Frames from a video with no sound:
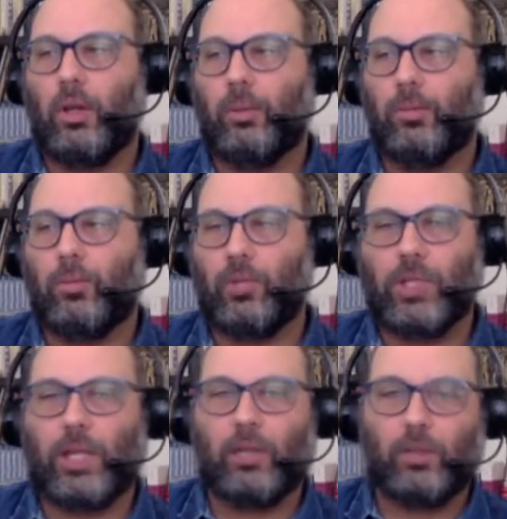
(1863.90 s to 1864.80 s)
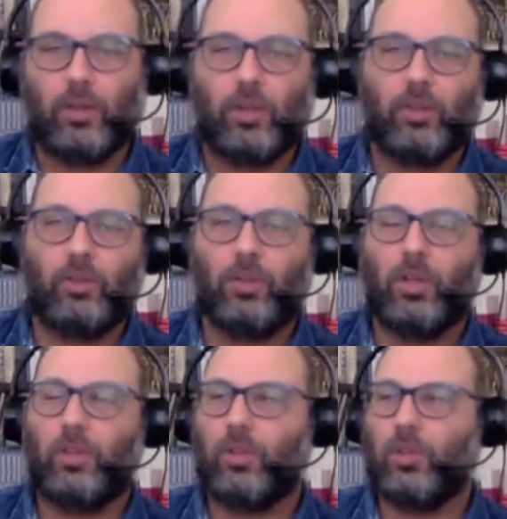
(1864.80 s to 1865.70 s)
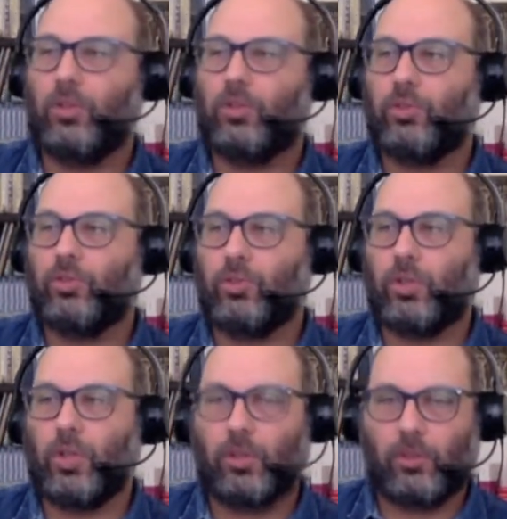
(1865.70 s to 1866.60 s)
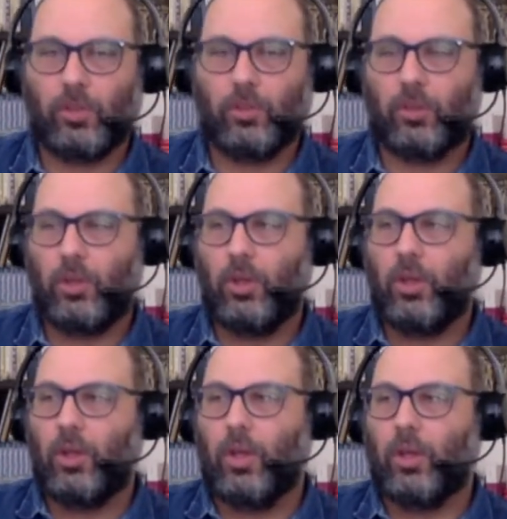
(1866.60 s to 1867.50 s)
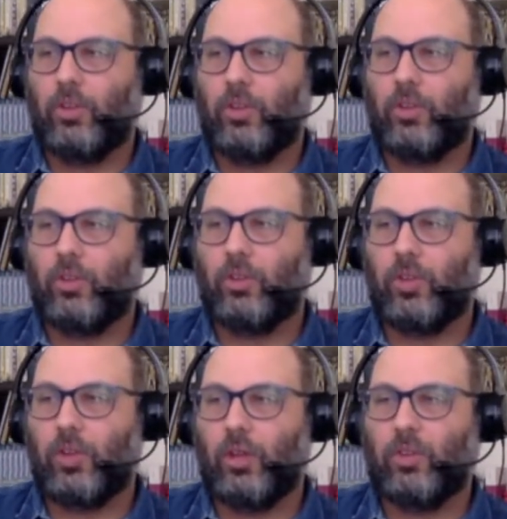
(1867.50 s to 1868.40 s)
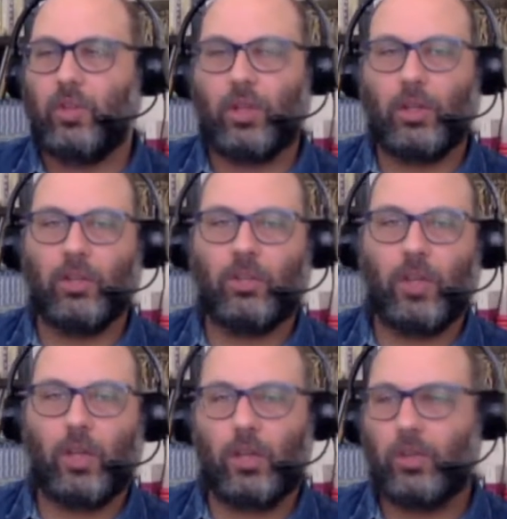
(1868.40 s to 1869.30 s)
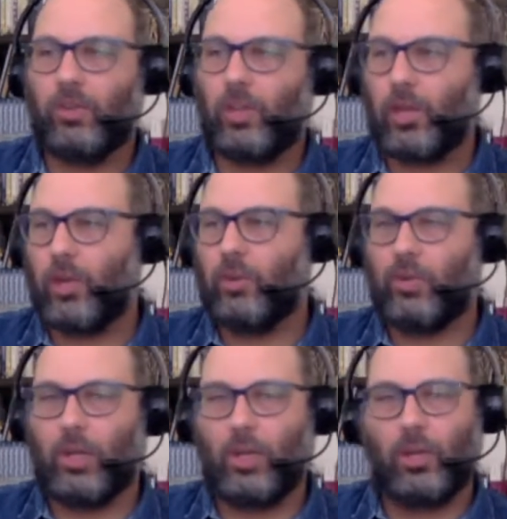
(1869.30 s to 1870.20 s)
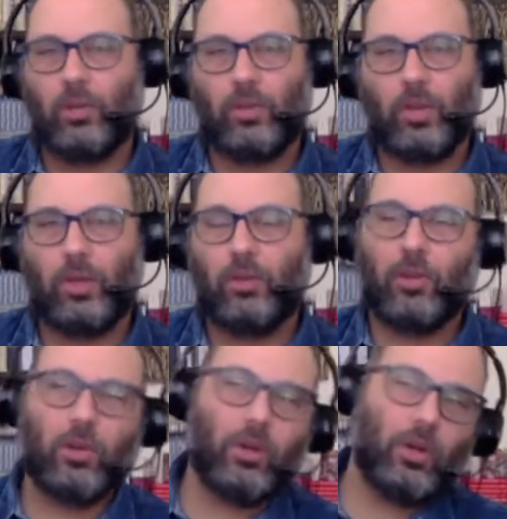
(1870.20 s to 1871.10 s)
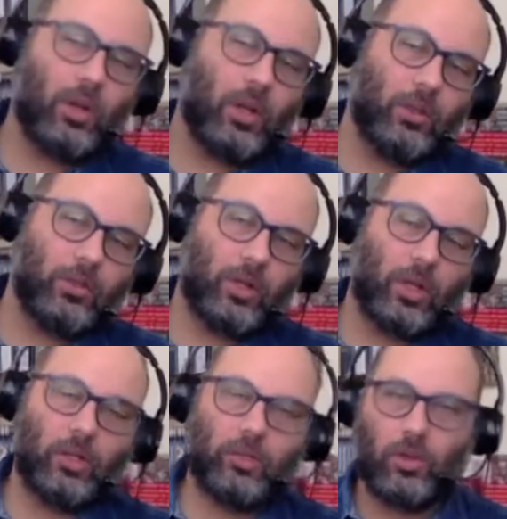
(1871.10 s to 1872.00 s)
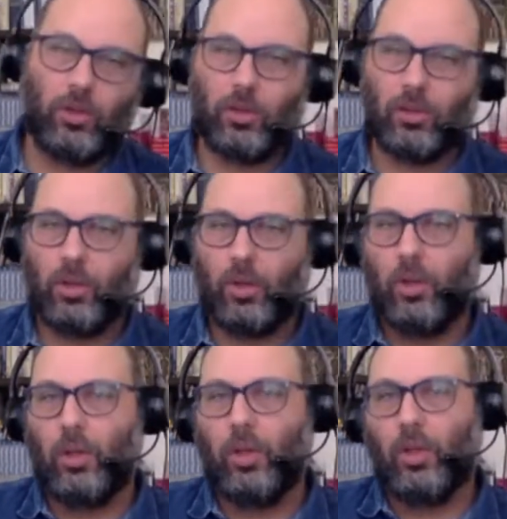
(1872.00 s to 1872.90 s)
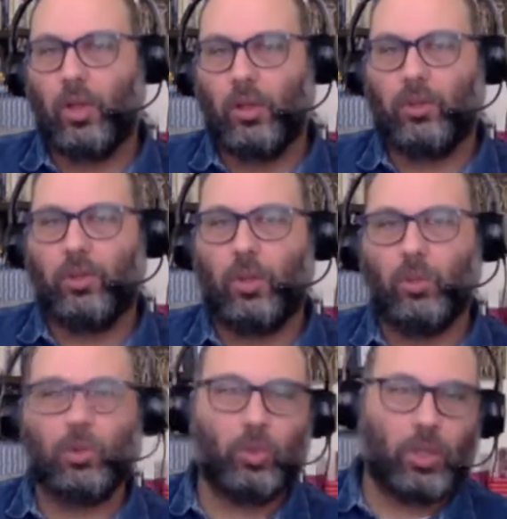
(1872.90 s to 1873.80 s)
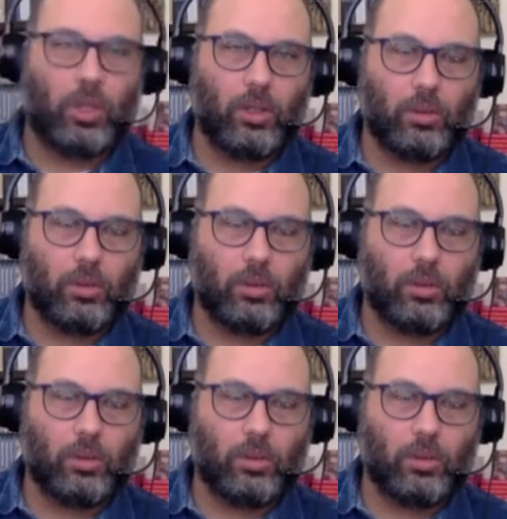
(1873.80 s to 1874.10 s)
reality. It's a very psychosocial concept, since it's not inside and it's not outside. It's not interior and it's not exterior. It's in between.